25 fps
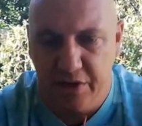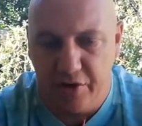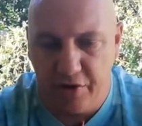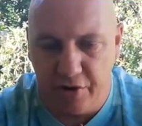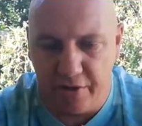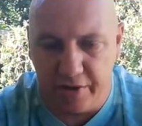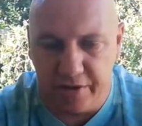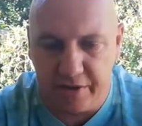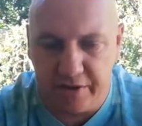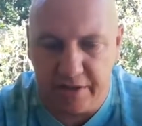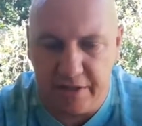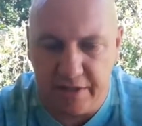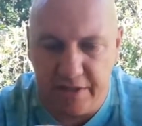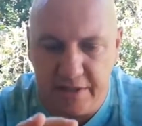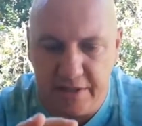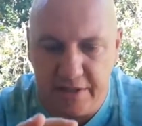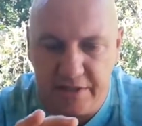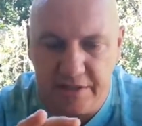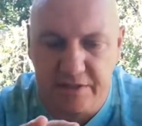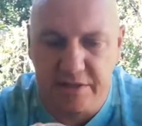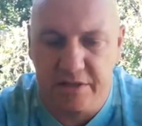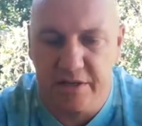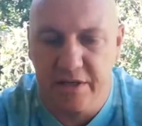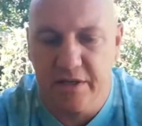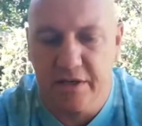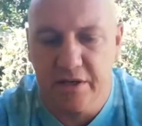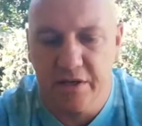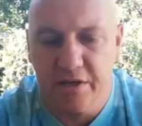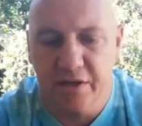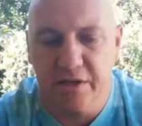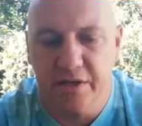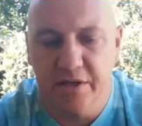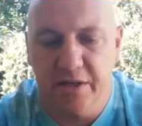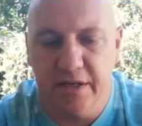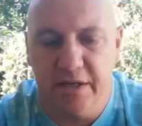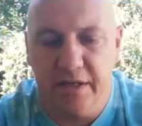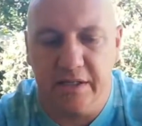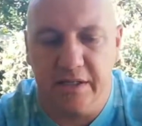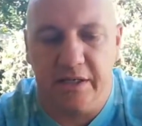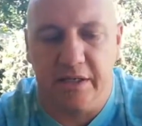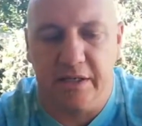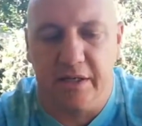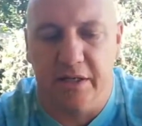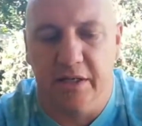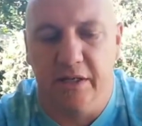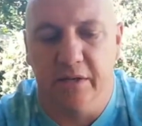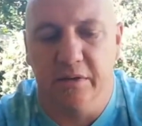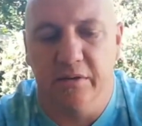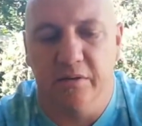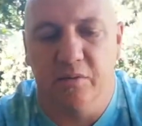Not these neat
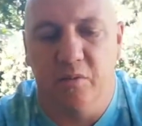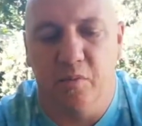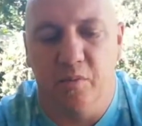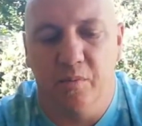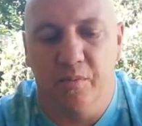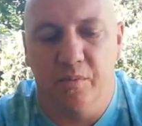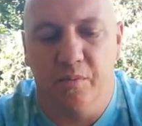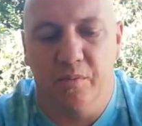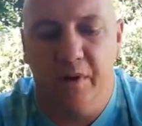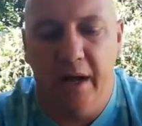little